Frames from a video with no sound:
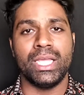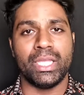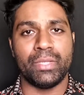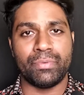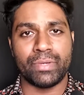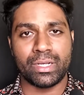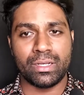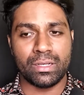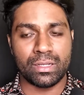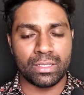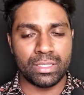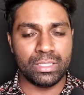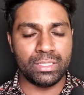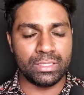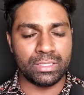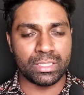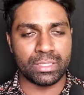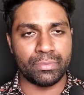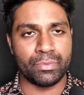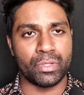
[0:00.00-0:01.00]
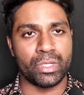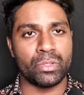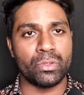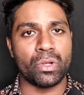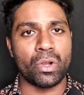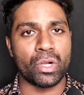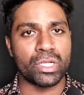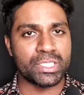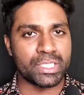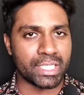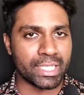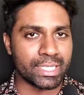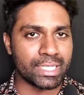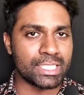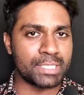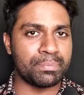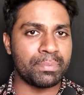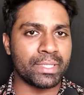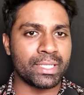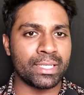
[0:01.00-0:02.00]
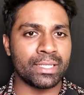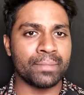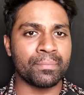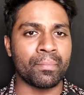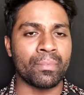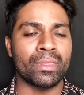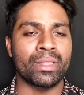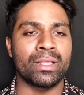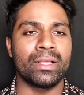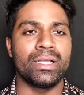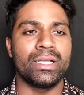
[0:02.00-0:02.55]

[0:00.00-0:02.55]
If you if you want to learn English speaking,